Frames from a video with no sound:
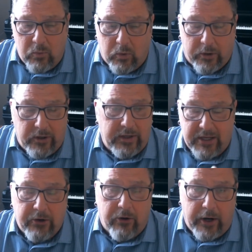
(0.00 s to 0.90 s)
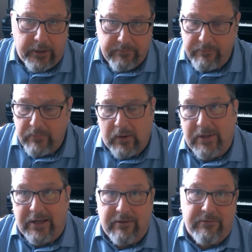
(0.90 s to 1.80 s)
we're going to integrate.
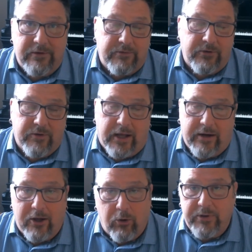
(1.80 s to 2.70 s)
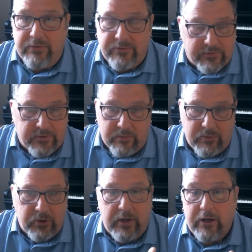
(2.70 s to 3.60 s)
Like if you've got a help desk system,
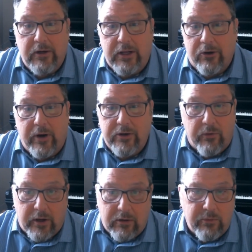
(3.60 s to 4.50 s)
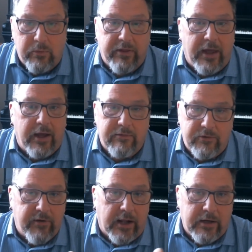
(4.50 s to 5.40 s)
you can integrate directly with that. If
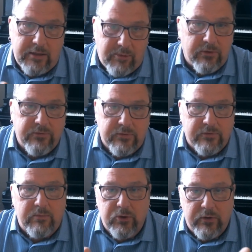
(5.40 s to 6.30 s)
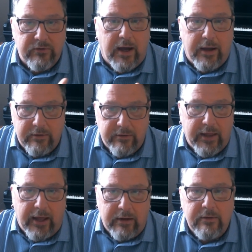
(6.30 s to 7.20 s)
you've got an email system, you can tie into
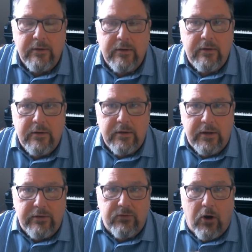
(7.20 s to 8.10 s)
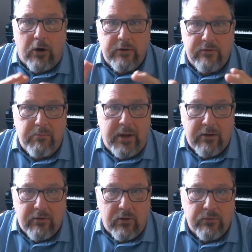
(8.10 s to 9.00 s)
that. And starting to
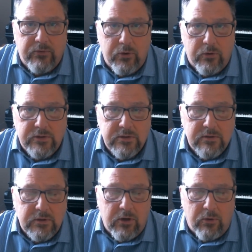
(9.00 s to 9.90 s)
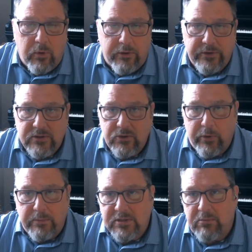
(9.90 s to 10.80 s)
make those hooks, whether it's
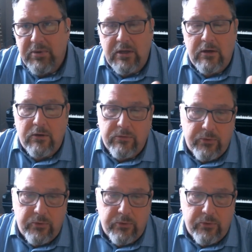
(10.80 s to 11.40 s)
through MCP or